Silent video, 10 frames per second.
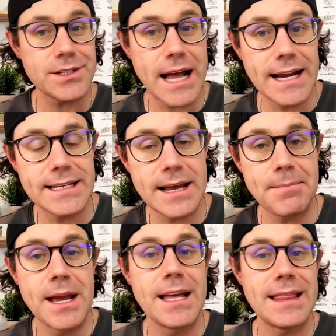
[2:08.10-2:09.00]
Side
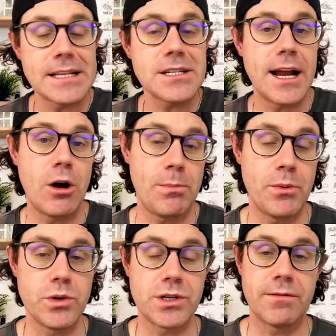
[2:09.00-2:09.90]
tip that's going to help
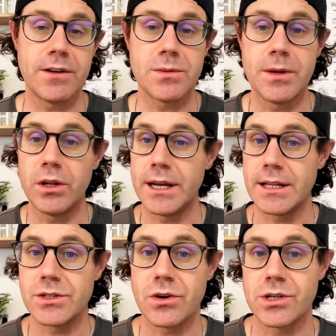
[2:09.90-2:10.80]
boost your visibility
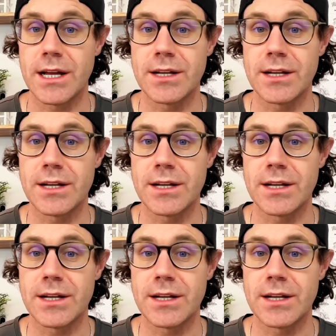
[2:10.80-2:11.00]
in search